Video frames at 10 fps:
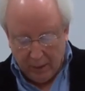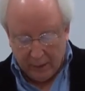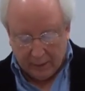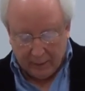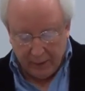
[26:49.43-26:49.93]

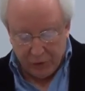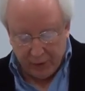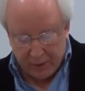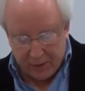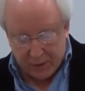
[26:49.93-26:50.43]
The
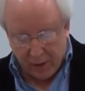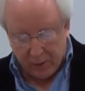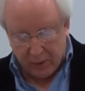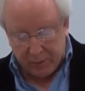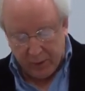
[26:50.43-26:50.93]
collision
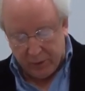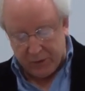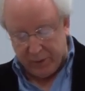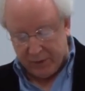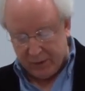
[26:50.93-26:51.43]
startled
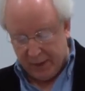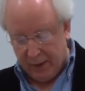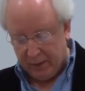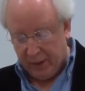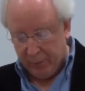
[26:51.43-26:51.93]
most of the
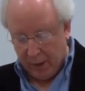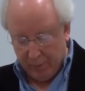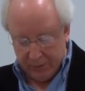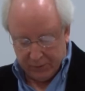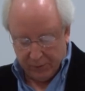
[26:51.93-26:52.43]
saintly
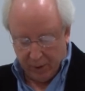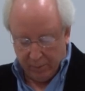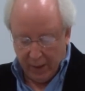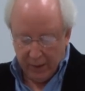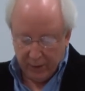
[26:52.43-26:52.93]
bums from